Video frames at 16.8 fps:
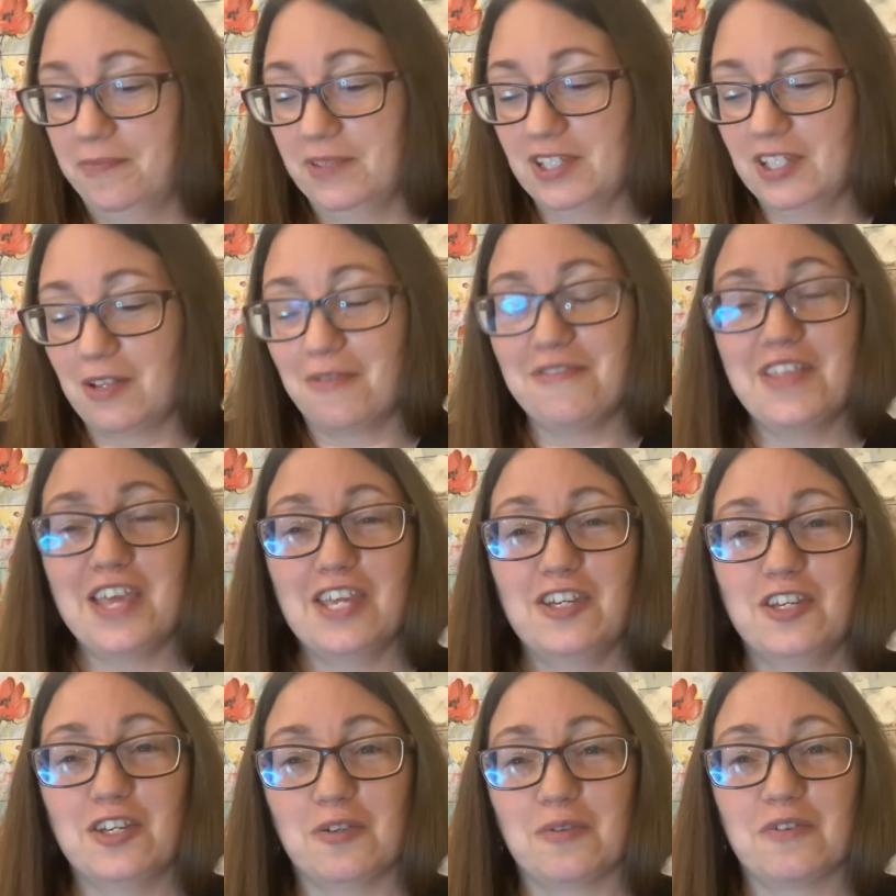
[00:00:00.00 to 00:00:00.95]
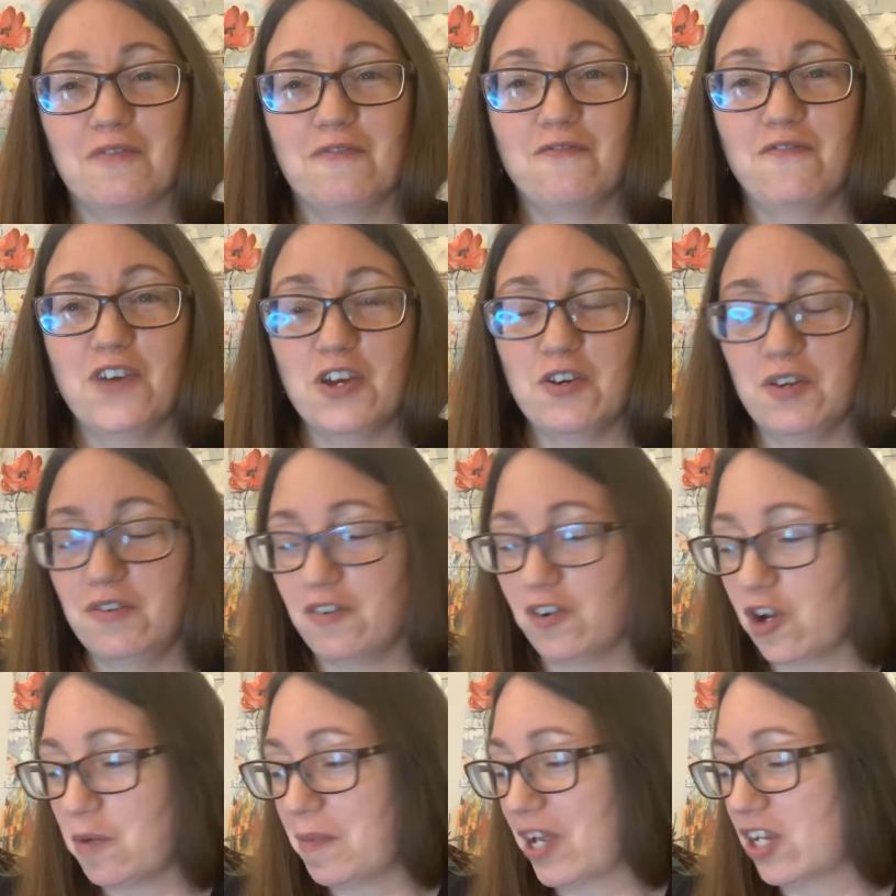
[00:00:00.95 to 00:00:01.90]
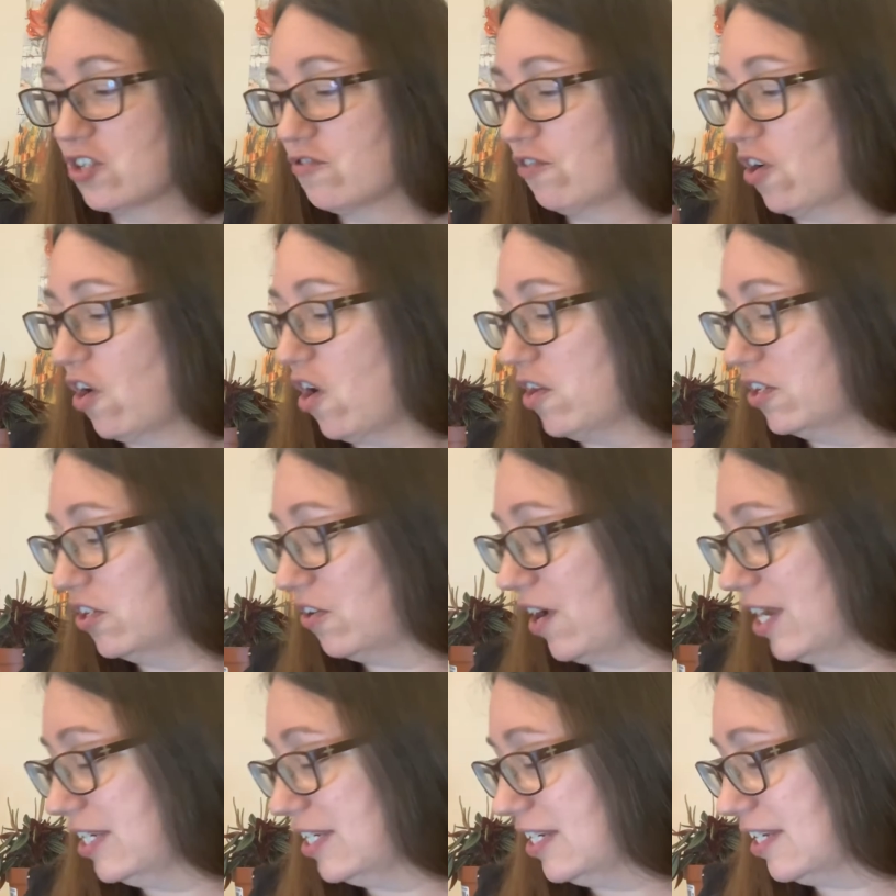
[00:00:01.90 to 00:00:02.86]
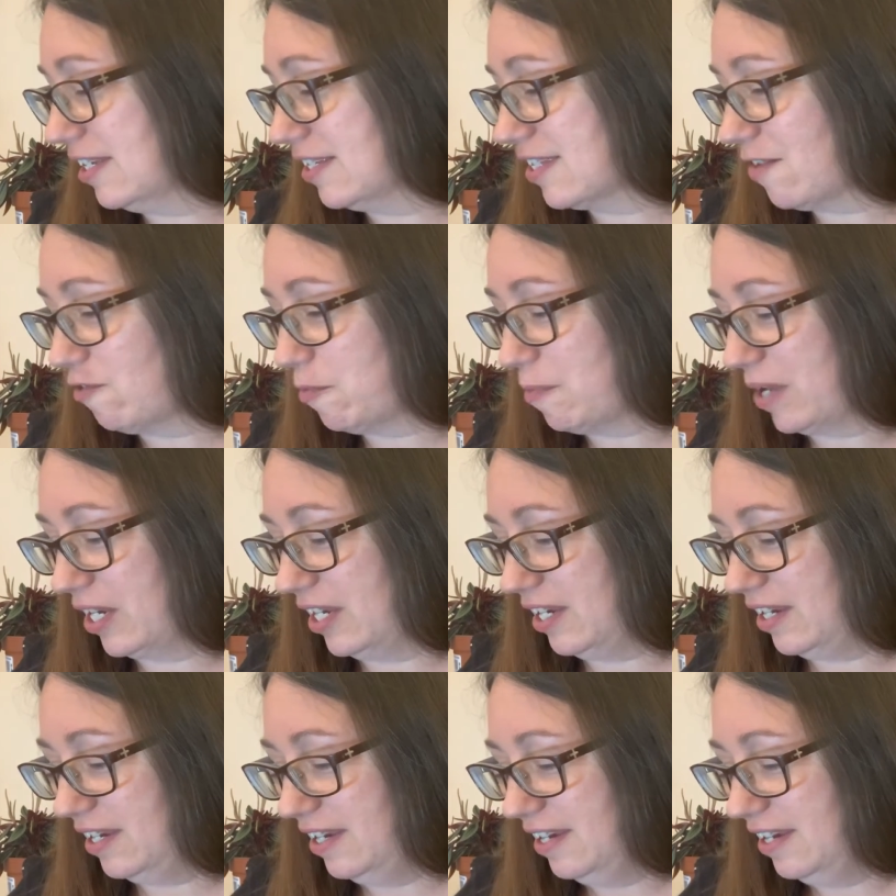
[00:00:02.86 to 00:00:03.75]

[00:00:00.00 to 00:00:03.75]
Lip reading: So thank you very, very much for all your ideas, everybody.